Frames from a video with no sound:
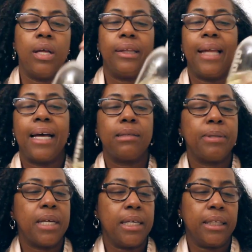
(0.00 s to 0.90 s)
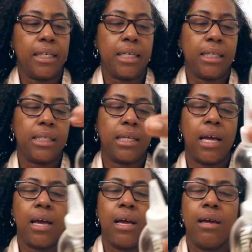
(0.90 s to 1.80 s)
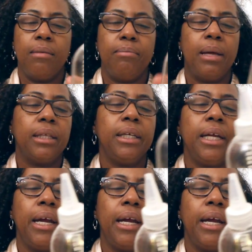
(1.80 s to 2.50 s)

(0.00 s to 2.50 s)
Last but not least, Melanin